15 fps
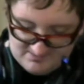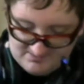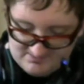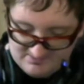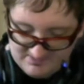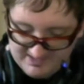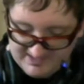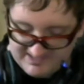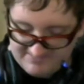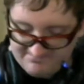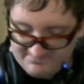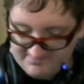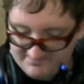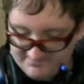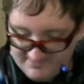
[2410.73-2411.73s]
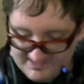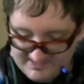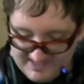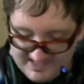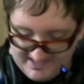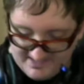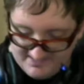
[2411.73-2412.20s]
like a different like
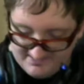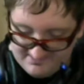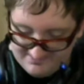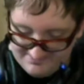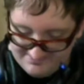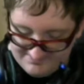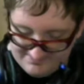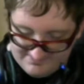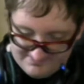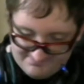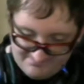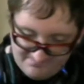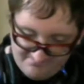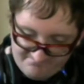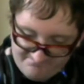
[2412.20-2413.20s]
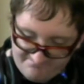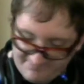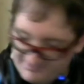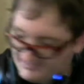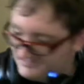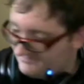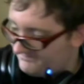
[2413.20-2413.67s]
edit from
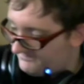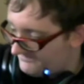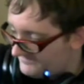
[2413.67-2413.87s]
between